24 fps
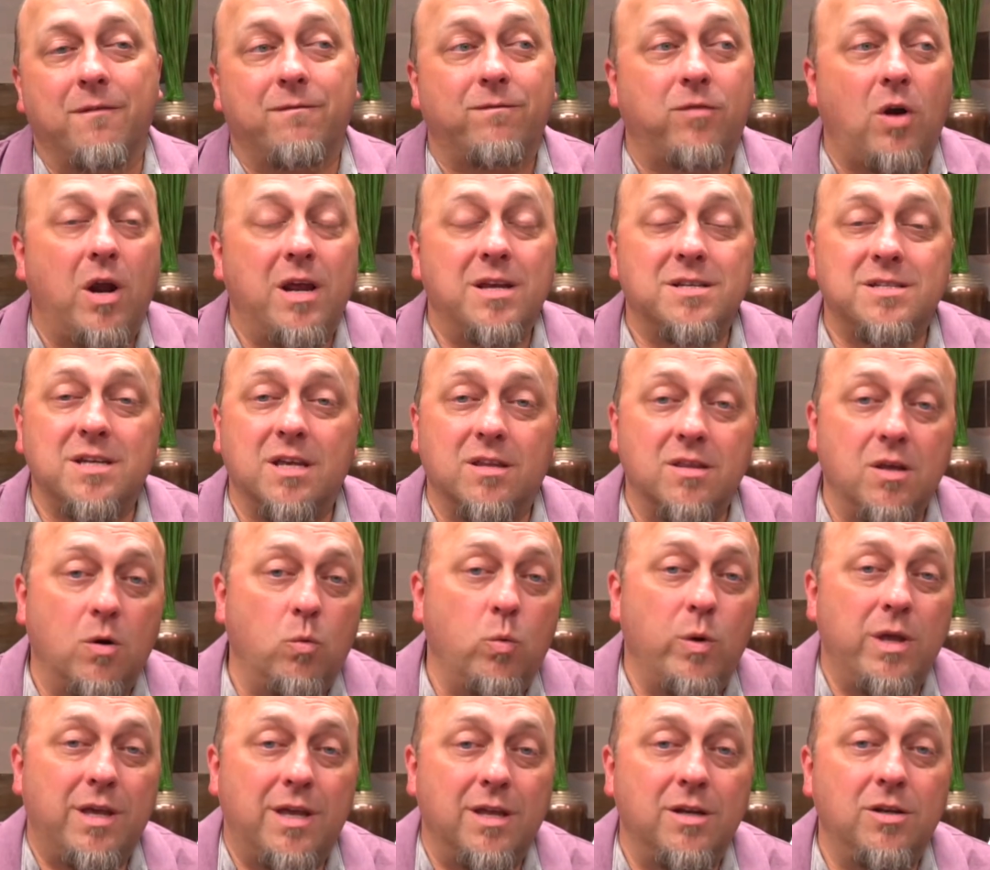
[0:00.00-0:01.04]
phrasing that
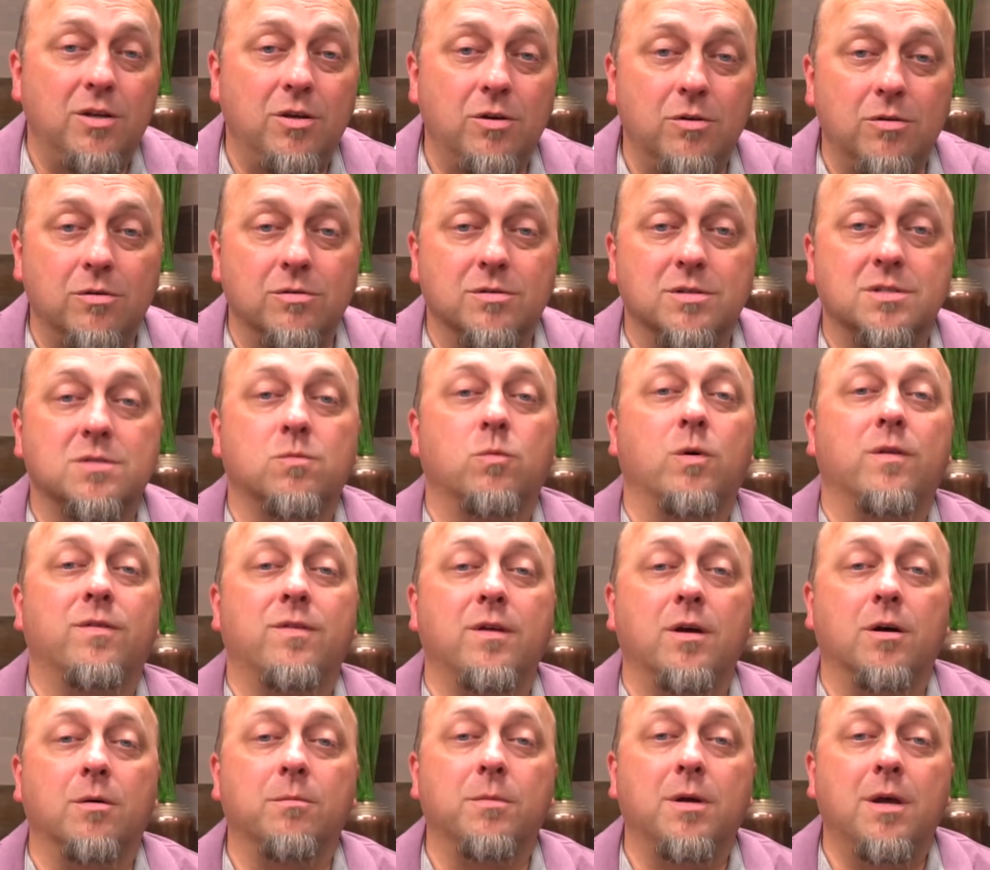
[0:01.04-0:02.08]
we can use with
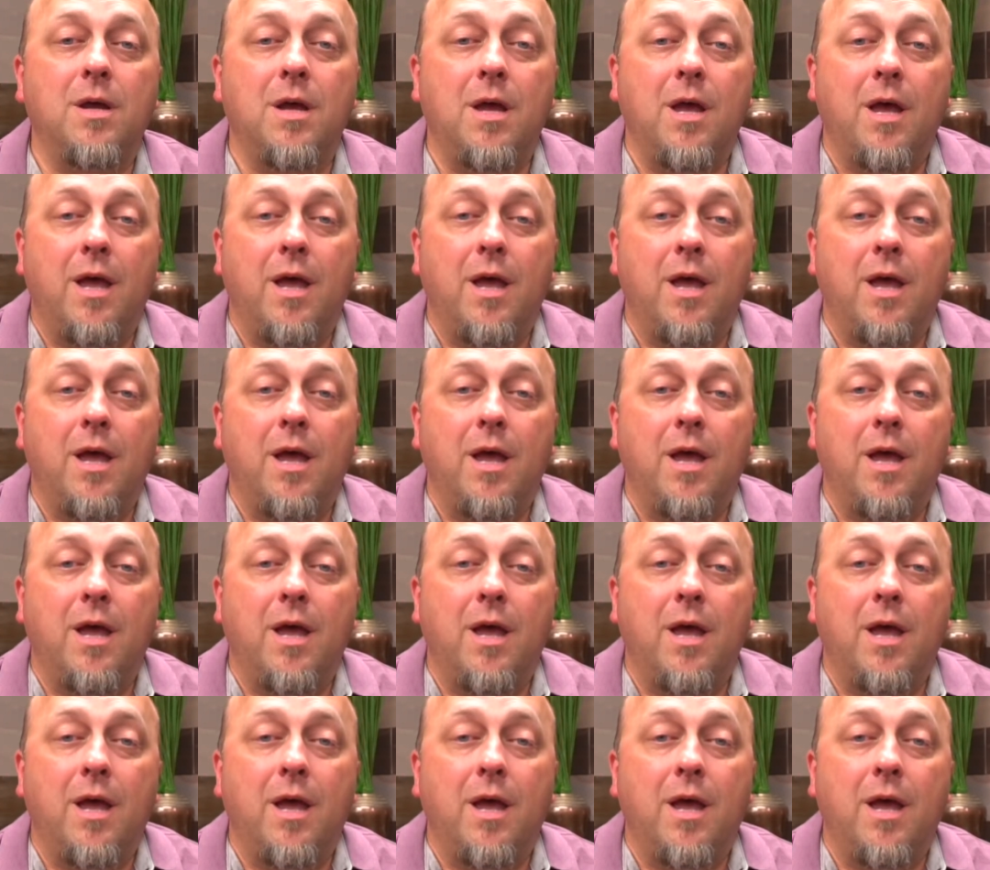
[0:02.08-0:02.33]
them?